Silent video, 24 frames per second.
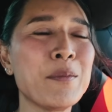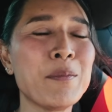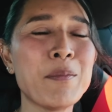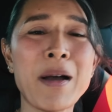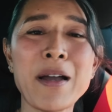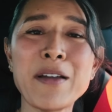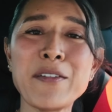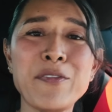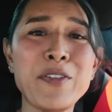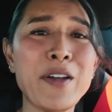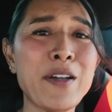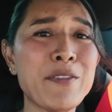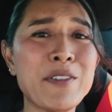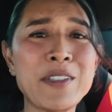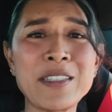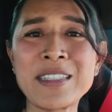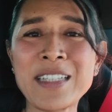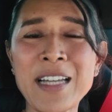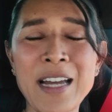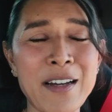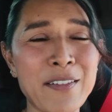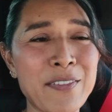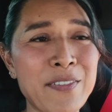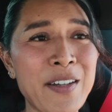my favorite
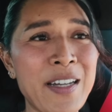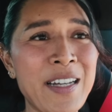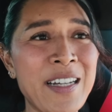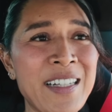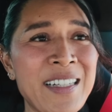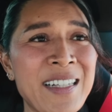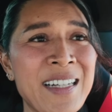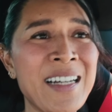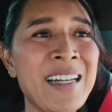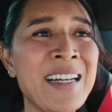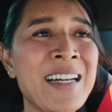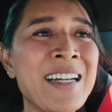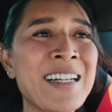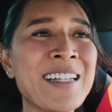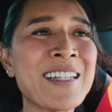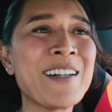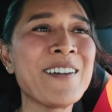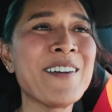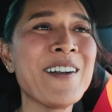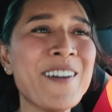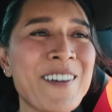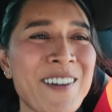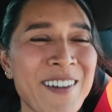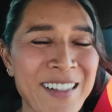cafe,
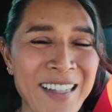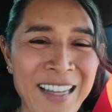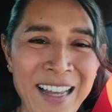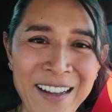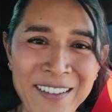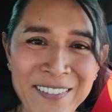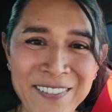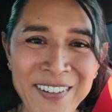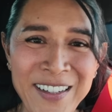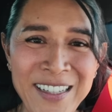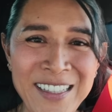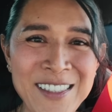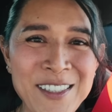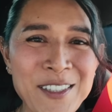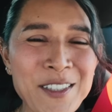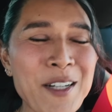Carrera Cafe,